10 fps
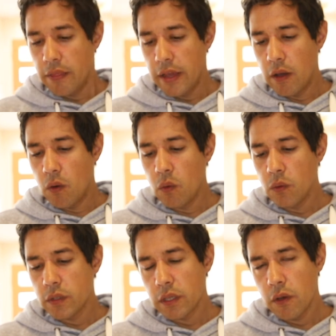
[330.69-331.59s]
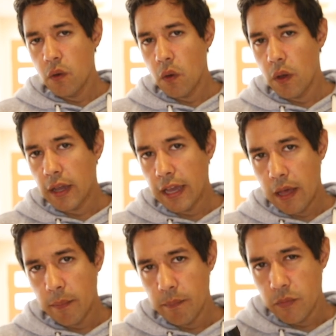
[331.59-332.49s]
they also
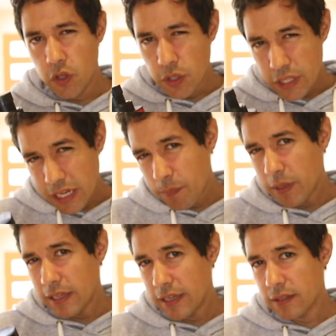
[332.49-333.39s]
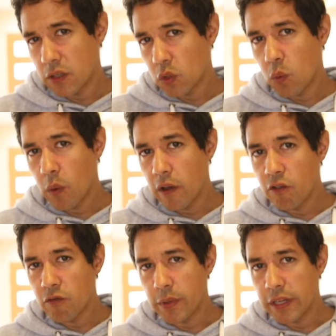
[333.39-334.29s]
come typically as a
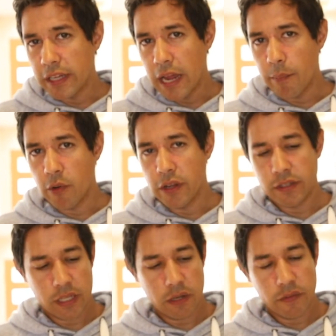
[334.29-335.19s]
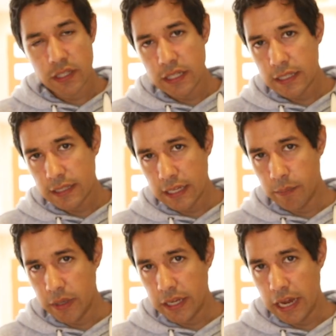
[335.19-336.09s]
12-bit camera instead of a
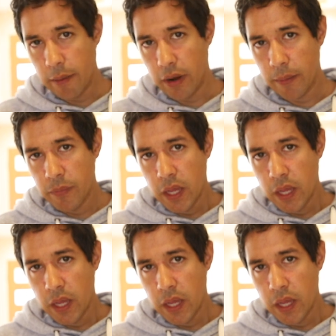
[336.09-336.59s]
16-bit camera.